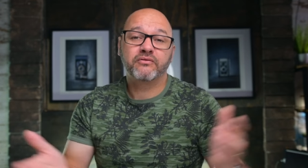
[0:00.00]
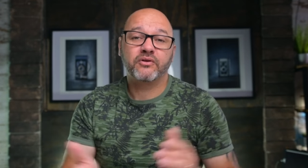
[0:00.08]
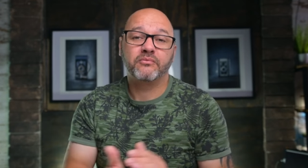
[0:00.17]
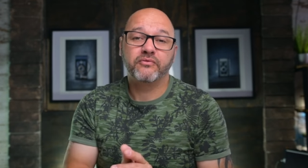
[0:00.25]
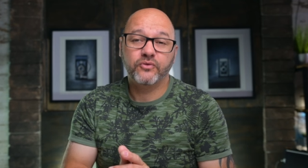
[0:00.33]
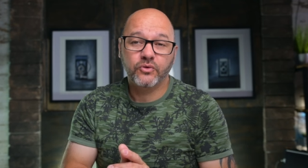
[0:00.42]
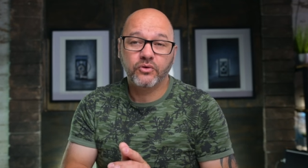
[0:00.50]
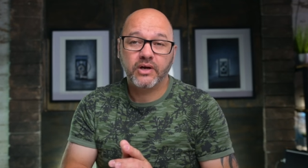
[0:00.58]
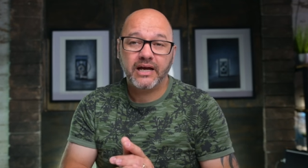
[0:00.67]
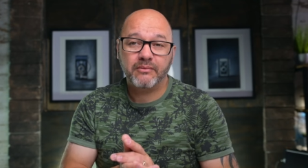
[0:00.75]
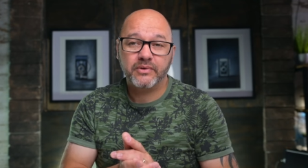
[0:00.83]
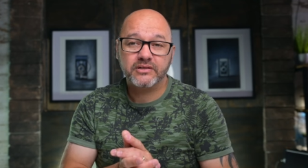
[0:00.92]
from phone
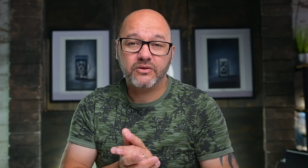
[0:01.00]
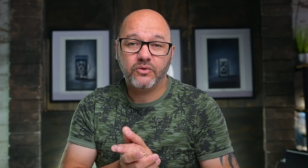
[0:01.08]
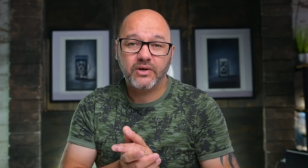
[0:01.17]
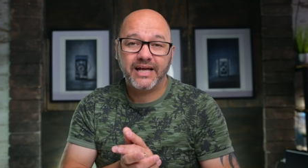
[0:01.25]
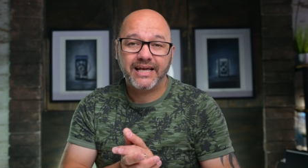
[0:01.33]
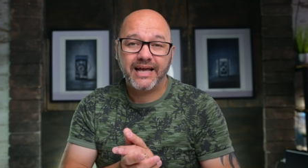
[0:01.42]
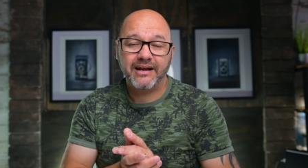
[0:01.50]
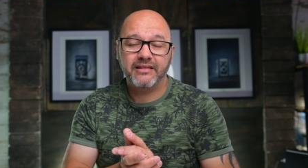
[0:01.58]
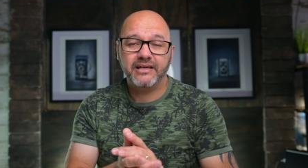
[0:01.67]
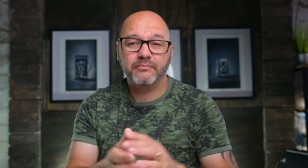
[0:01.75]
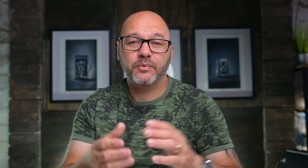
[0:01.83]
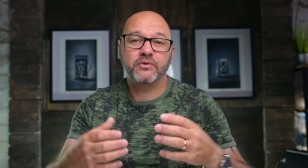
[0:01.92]
cameras, all that kind of
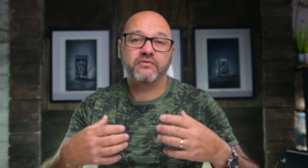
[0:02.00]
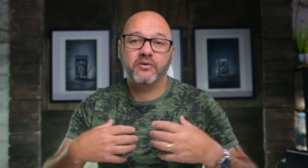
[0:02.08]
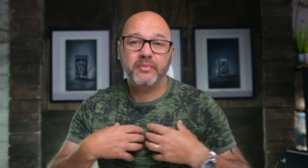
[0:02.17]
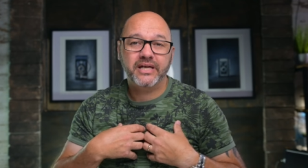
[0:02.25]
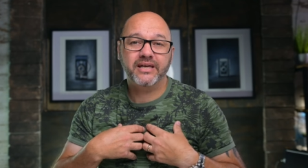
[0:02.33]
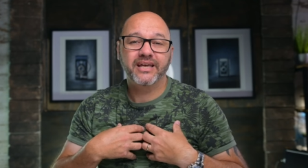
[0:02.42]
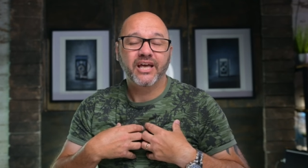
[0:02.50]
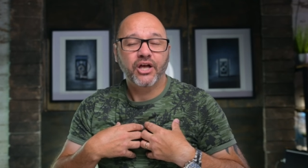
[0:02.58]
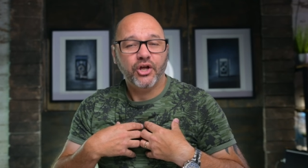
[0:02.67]
thing, but for me,